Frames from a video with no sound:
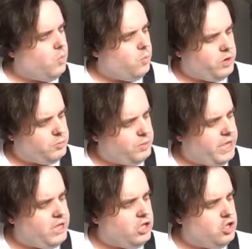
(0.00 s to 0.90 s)
When you're
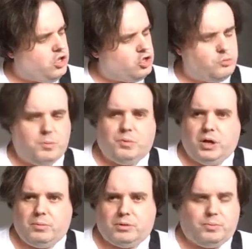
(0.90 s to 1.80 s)
playing, you should
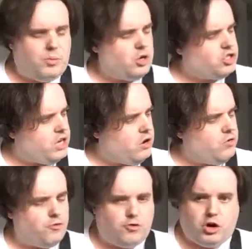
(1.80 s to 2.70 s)
be pushed down
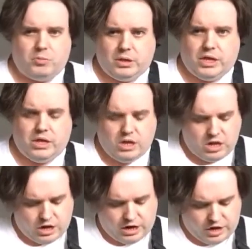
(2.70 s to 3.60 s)
firmly
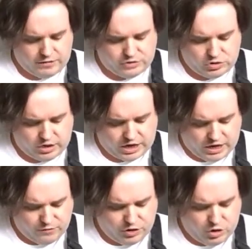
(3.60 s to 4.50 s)
enough so that
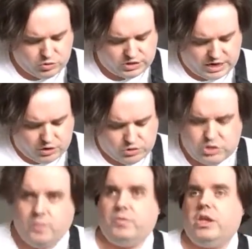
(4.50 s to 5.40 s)
every note sounds.